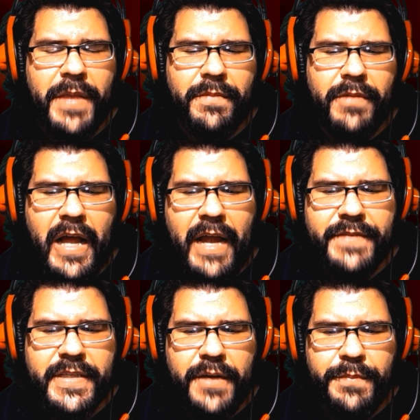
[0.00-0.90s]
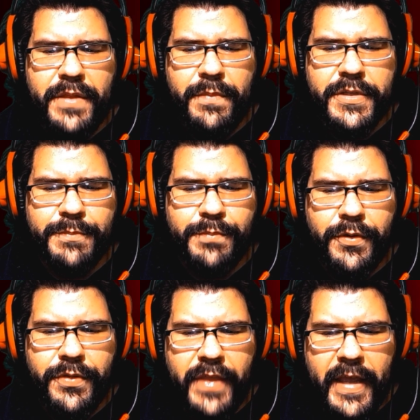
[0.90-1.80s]
him alive is going to be the most
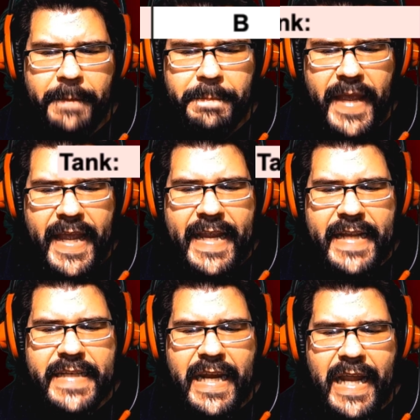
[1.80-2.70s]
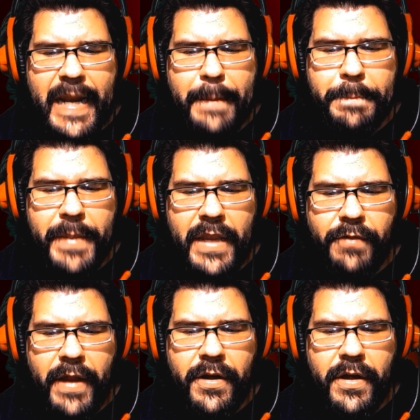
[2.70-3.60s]
important thing. He is going to get a B
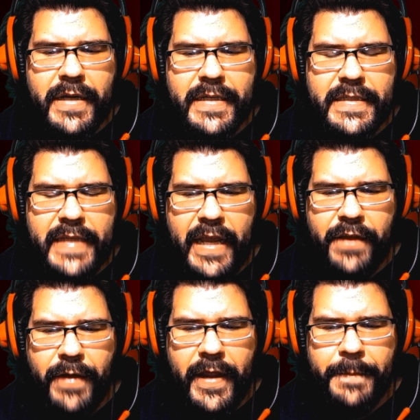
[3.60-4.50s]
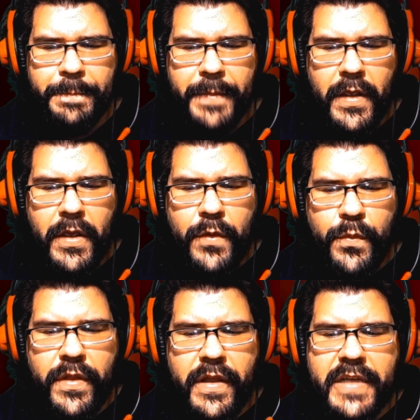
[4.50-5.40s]
grade on his tank grade.
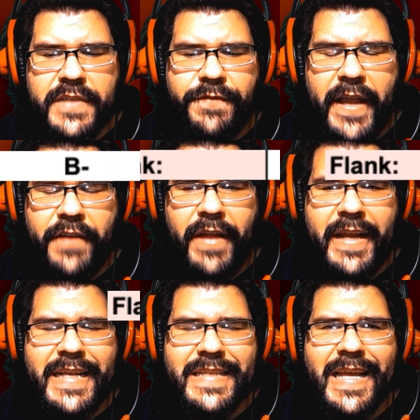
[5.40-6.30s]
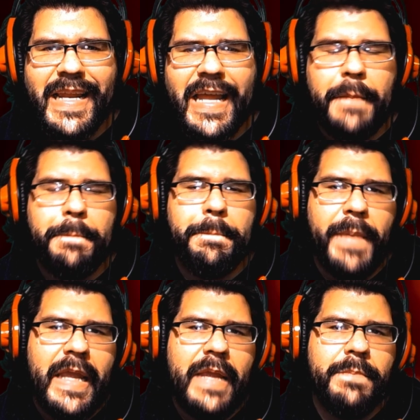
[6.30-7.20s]
When we look at his flank grade, he is going to get a
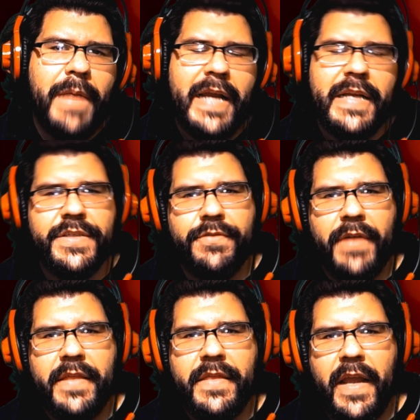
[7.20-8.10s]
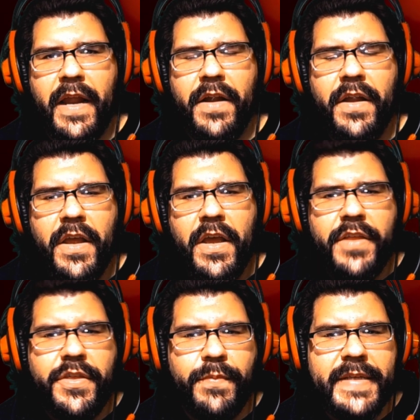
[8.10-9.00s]
B- grade there.
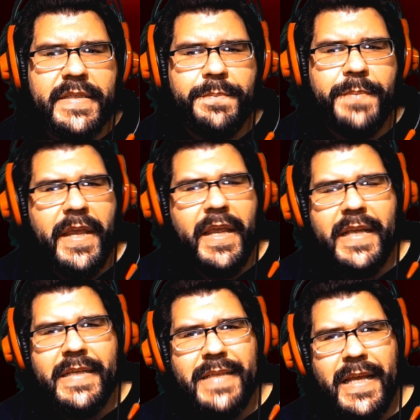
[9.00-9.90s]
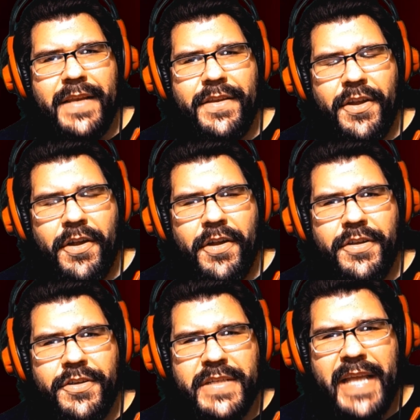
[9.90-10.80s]
The reason being is that
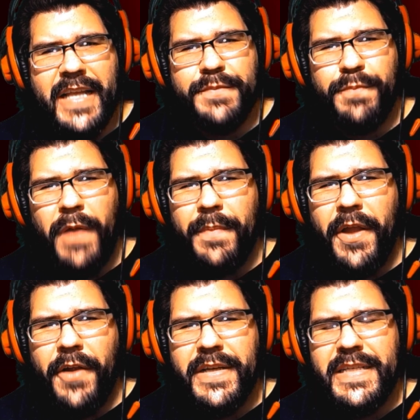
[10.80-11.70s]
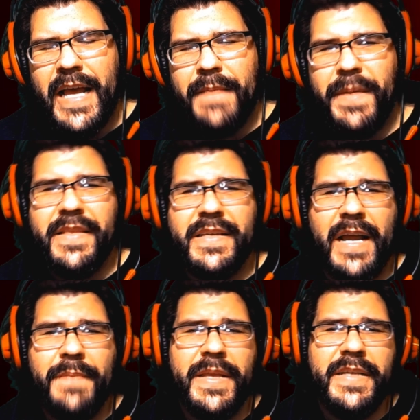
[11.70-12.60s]
your tank is probably already dead by the
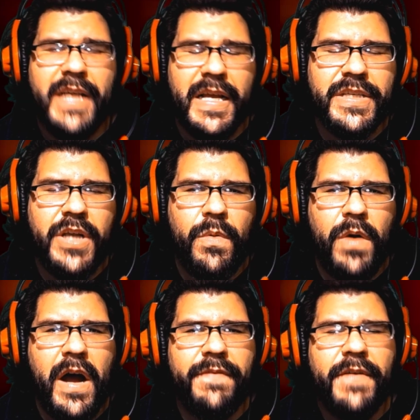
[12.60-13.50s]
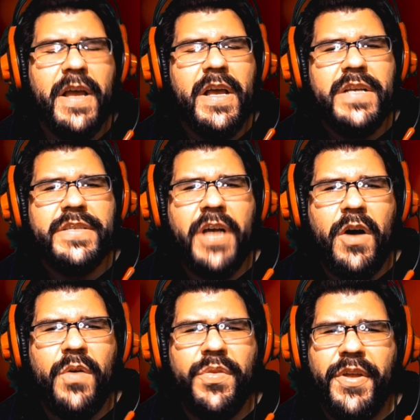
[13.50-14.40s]
time he does go off,
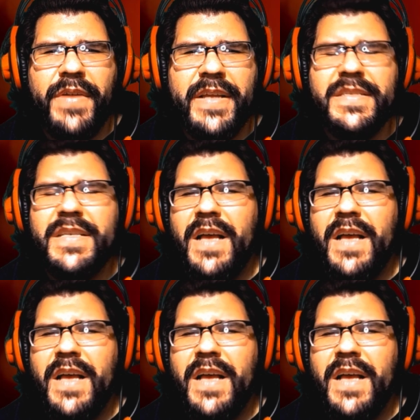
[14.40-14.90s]
so there is